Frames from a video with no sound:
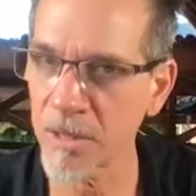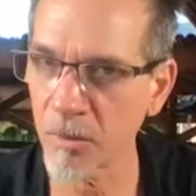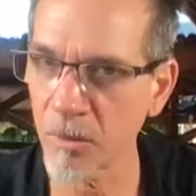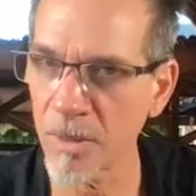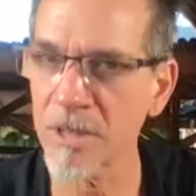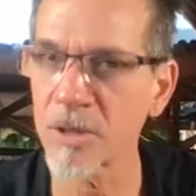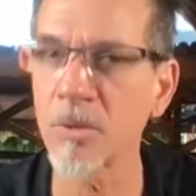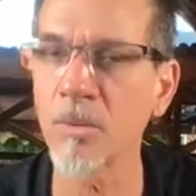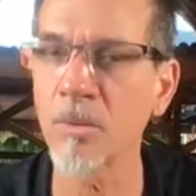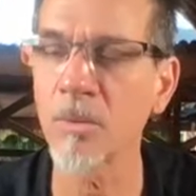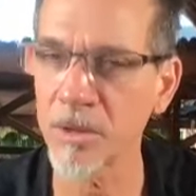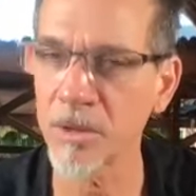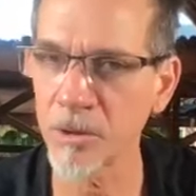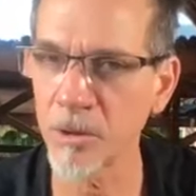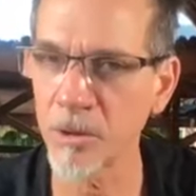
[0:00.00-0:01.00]
was in the
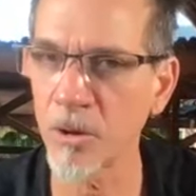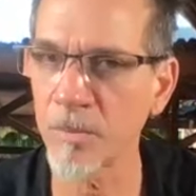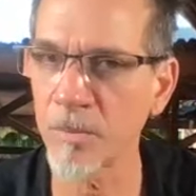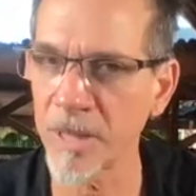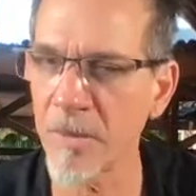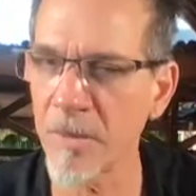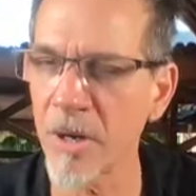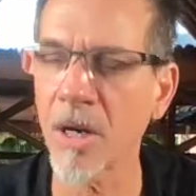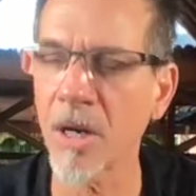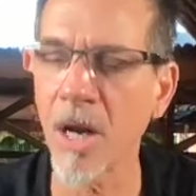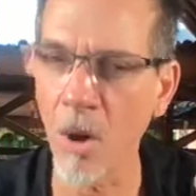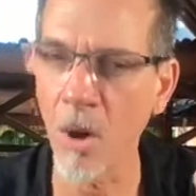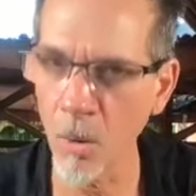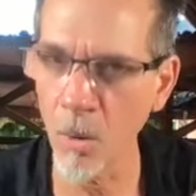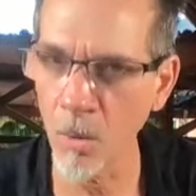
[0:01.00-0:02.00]
Western world, it's Europe and
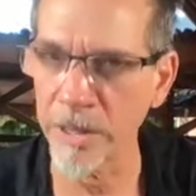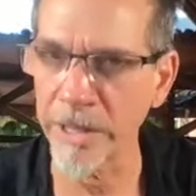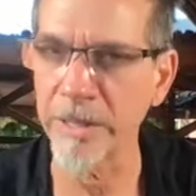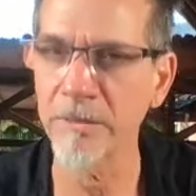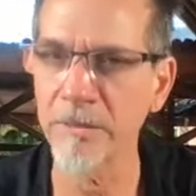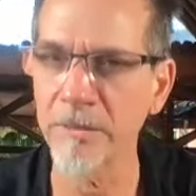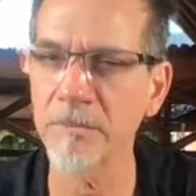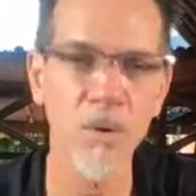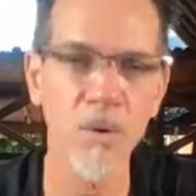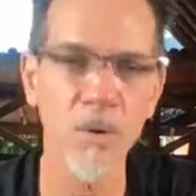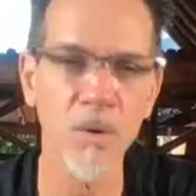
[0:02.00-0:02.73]
America only,